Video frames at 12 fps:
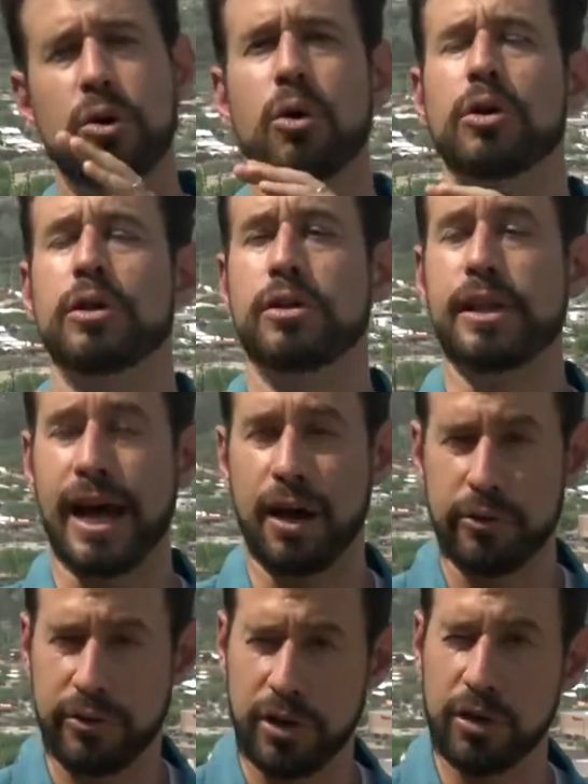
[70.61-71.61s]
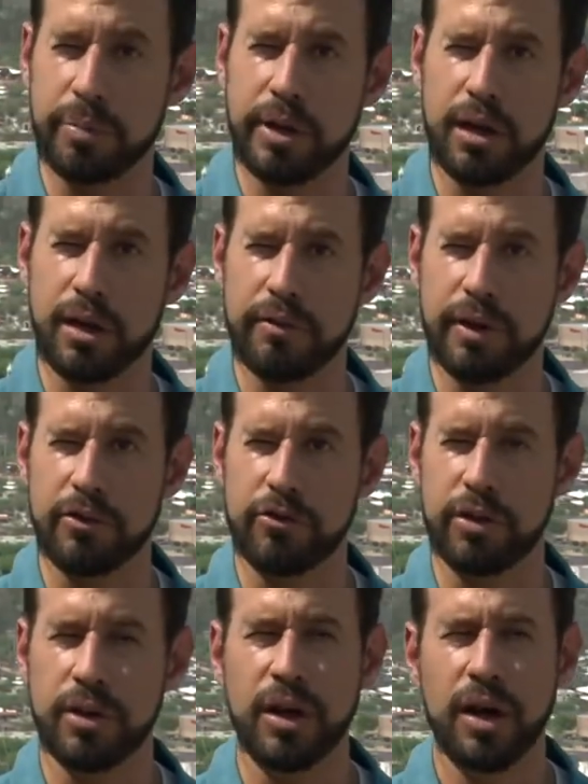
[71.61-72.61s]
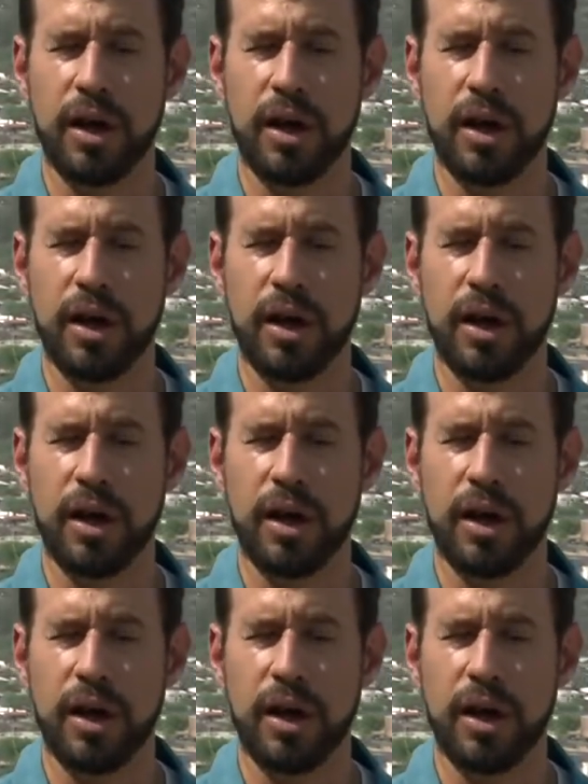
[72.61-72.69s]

or downslope in elevation,